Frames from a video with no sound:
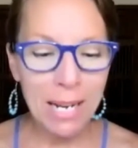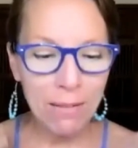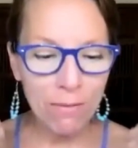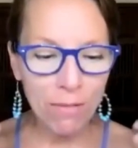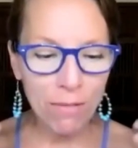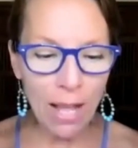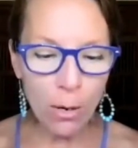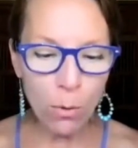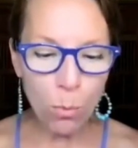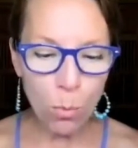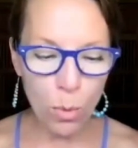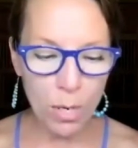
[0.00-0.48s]
of
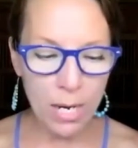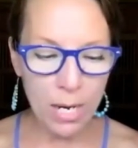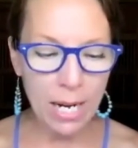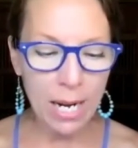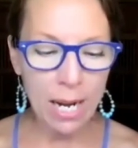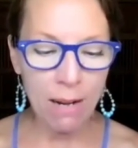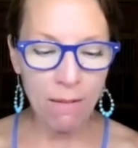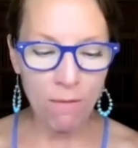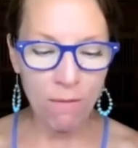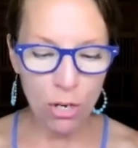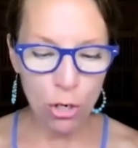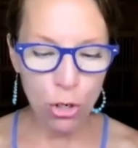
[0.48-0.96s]
like
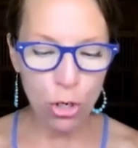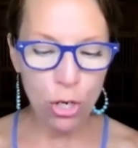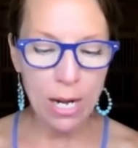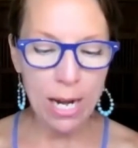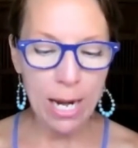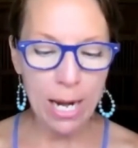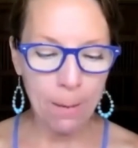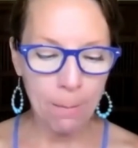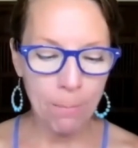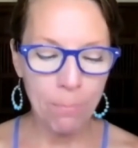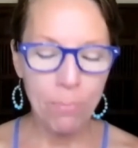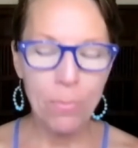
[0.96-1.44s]

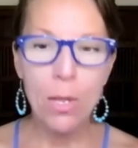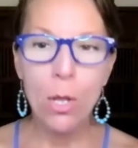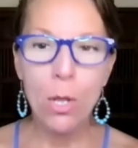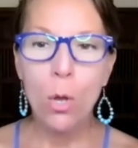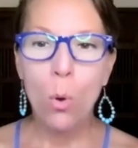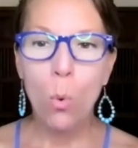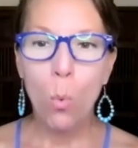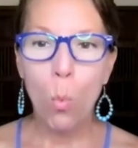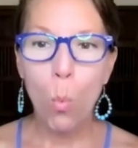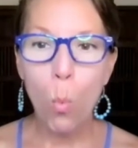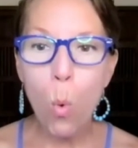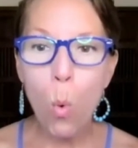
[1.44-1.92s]
re-envisioning
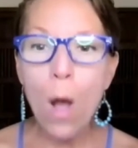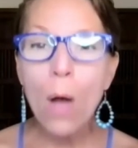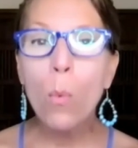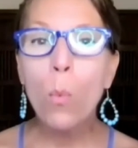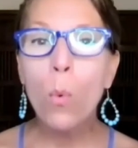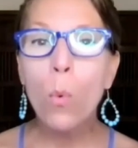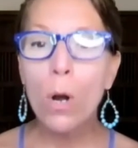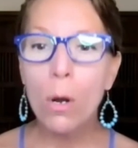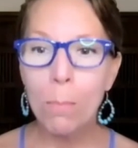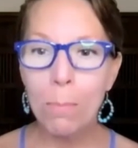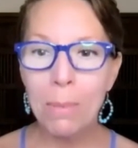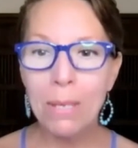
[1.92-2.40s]
what
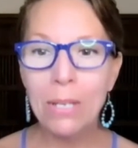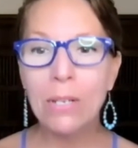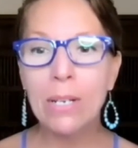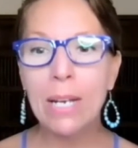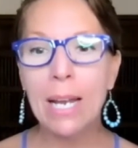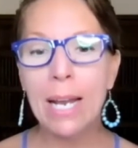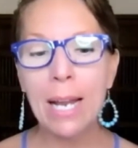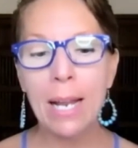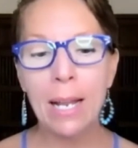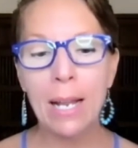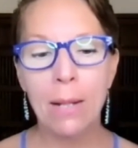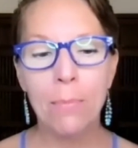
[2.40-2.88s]
we're
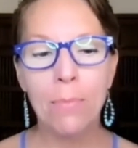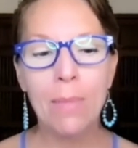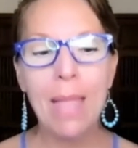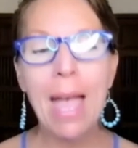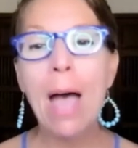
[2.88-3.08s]
building